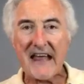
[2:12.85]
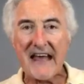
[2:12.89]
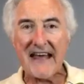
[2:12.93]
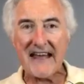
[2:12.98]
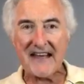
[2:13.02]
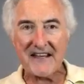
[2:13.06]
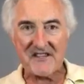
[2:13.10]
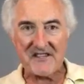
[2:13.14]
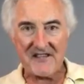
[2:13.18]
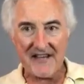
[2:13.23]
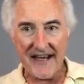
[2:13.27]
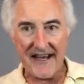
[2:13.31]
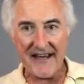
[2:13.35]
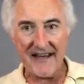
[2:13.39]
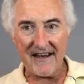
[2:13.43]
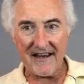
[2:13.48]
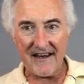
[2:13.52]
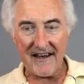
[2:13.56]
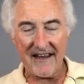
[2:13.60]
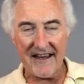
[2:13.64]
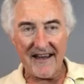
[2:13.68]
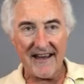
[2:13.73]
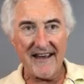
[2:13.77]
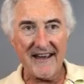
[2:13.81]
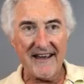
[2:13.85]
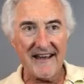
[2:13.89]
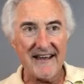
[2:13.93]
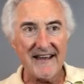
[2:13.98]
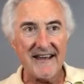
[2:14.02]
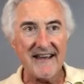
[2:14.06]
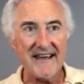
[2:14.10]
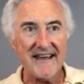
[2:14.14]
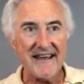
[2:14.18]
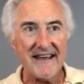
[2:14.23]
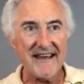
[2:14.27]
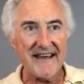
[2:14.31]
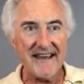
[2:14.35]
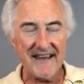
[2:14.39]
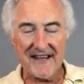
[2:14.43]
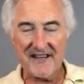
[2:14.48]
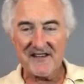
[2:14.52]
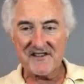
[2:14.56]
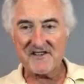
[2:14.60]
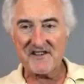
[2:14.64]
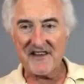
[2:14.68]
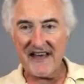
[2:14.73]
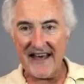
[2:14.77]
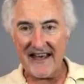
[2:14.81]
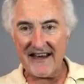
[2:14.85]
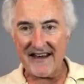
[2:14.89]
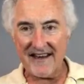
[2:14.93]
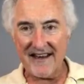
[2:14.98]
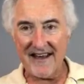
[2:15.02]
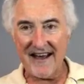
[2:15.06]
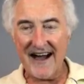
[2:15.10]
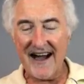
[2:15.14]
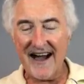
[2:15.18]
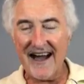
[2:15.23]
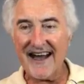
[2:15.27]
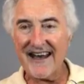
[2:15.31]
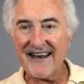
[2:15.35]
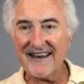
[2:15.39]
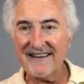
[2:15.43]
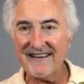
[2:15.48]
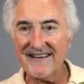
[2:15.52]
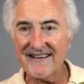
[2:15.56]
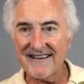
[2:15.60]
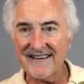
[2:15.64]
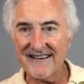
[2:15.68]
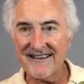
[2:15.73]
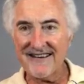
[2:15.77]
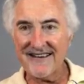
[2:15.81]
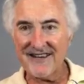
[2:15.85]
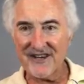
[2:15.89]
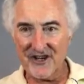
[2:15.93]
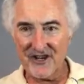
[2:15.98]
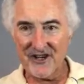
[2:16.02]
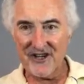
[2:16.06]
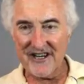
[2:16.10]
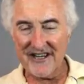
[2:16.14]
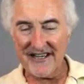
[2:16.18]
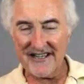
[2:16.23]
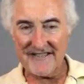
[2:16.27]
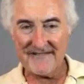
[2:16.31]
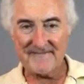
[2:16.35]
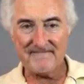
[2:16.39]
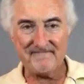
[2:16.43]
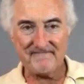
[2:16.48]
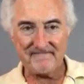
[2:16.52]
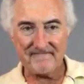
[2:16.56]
And secondly, is that God good?